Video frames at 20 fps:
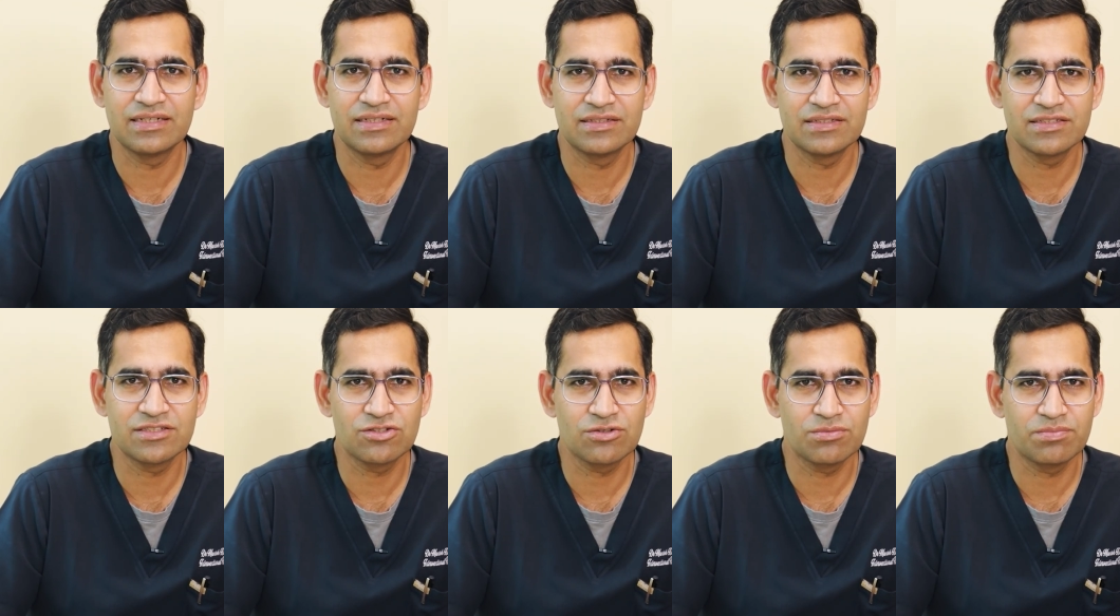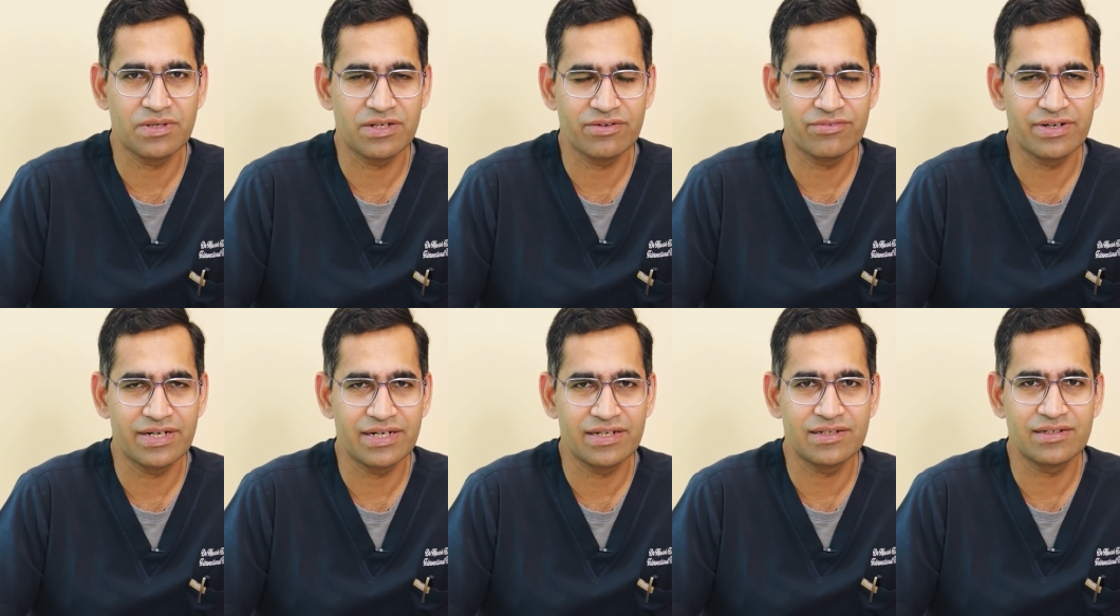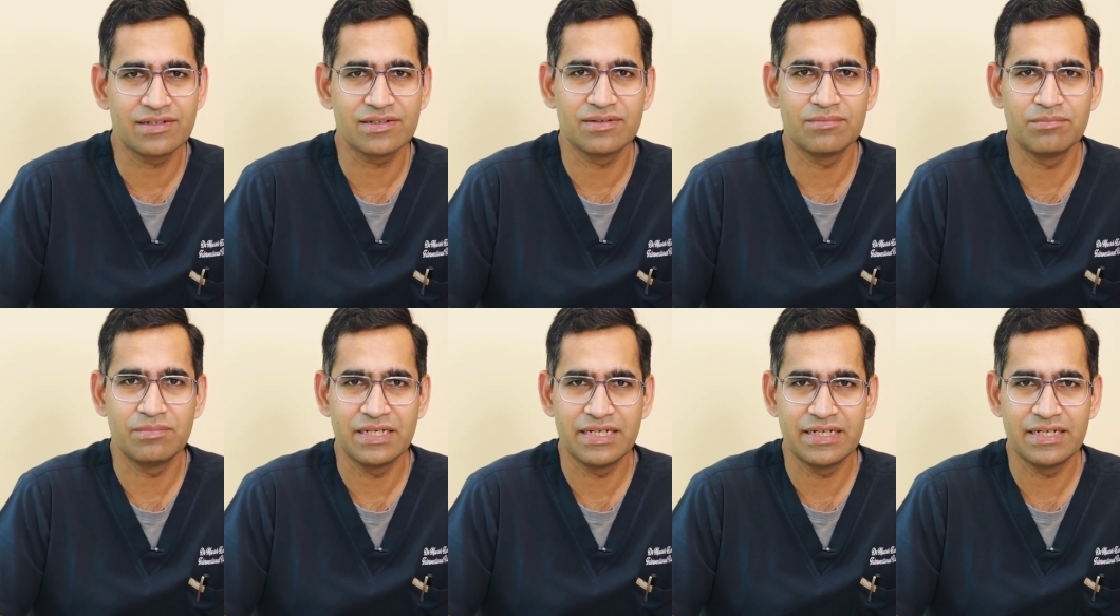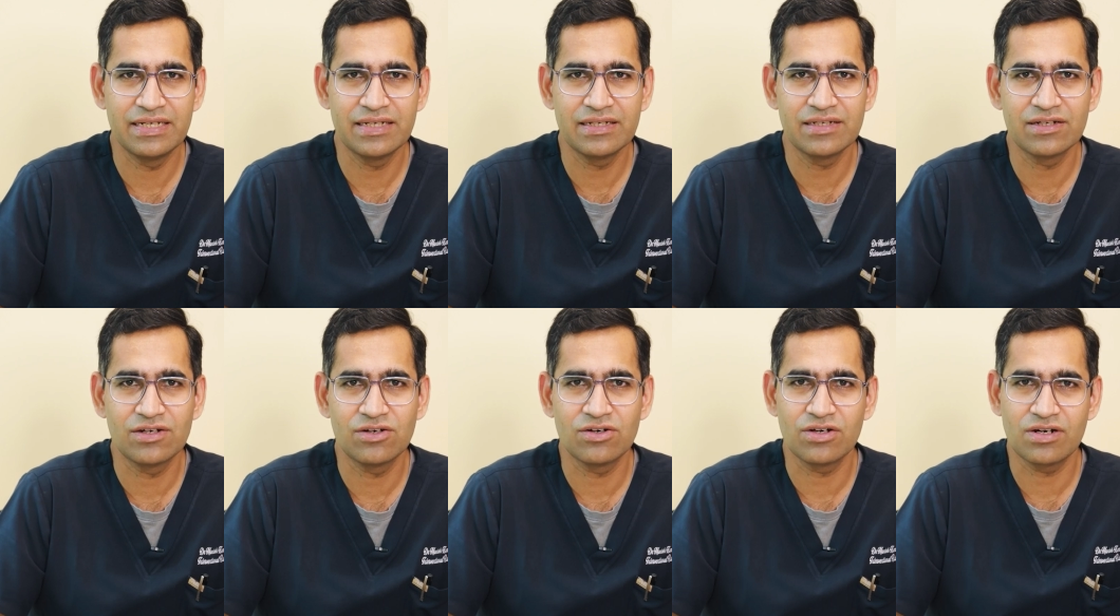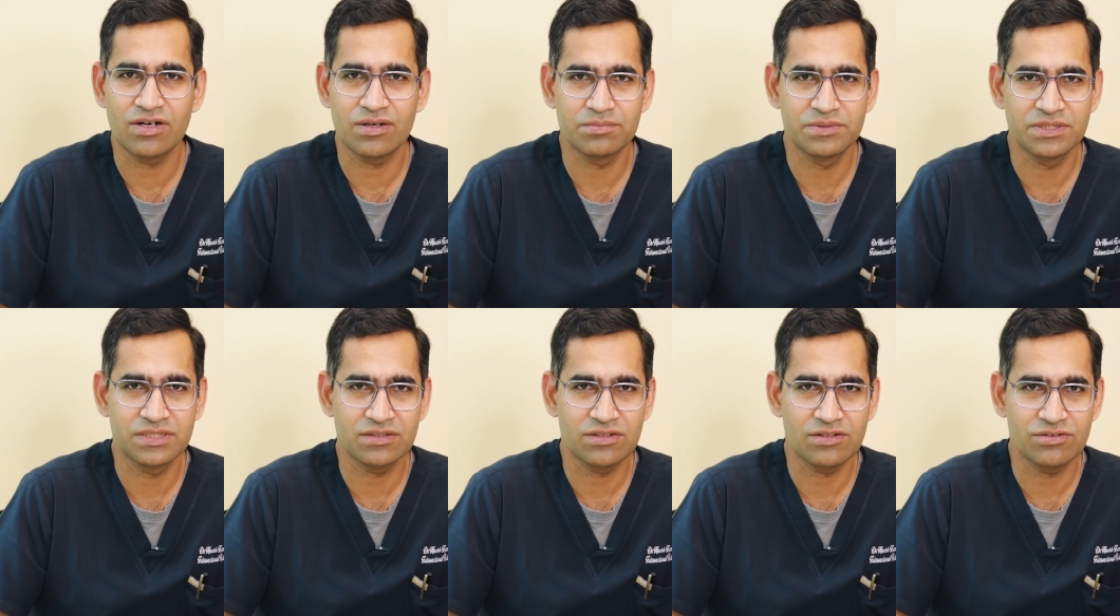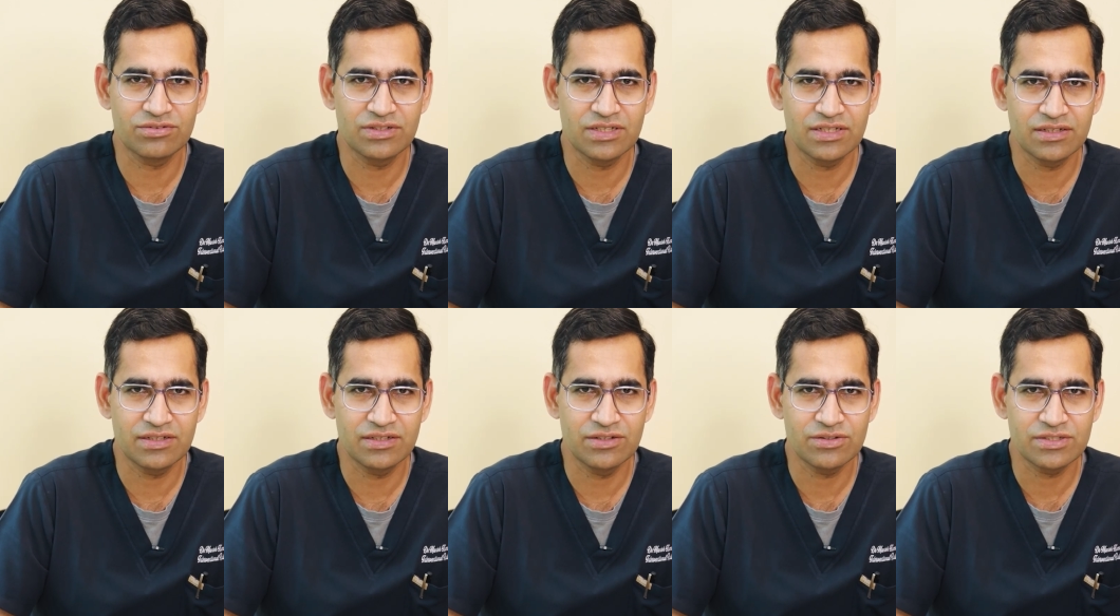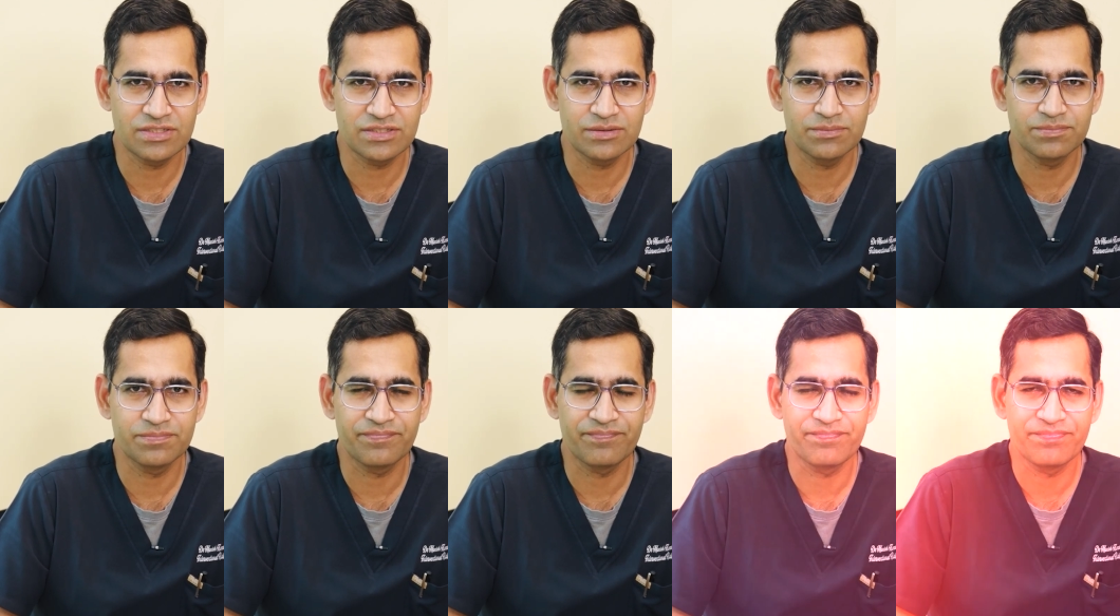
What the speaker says: it is to prevent bleeding or rupture of the aneurysm.